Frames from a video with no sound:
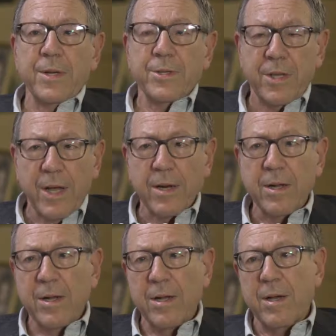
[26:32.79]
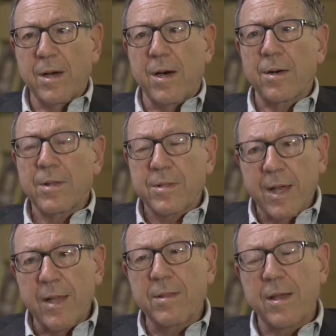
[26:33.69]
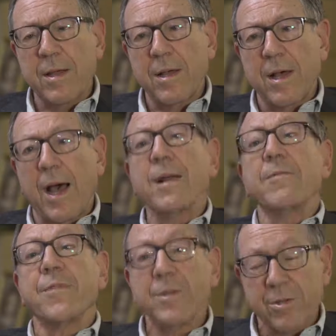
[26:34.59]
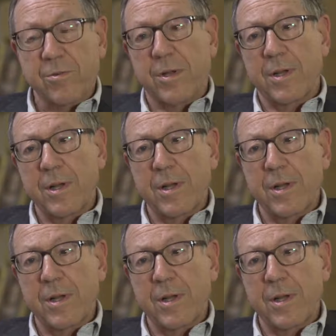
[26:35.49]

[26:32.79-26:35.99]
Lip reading: said on the 10th anniversary